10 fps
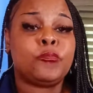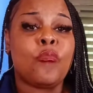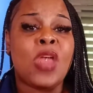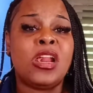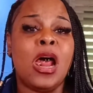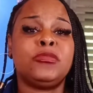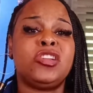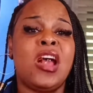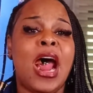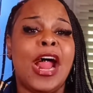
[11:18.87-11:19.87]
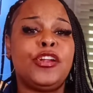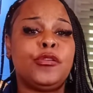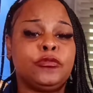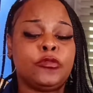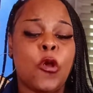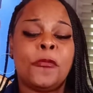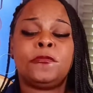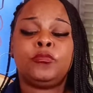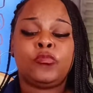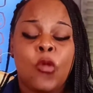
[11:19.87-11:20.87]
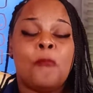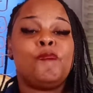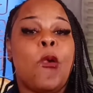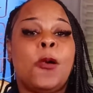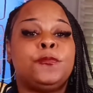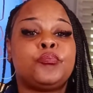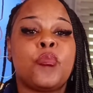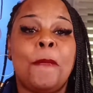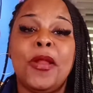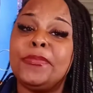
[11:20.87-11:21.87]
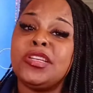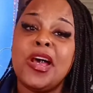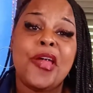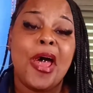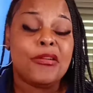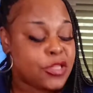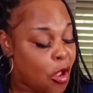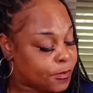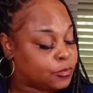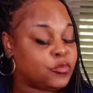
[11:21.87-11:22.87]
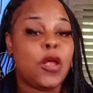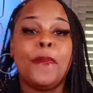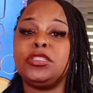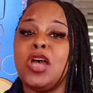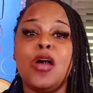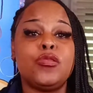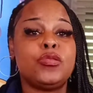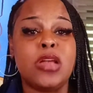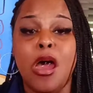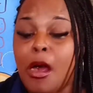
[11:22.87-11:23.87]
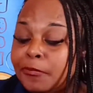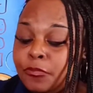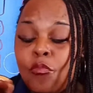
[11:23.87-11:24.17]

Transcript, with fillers: Y'all see how I do. But let me tell y'all something. Let me tell you something.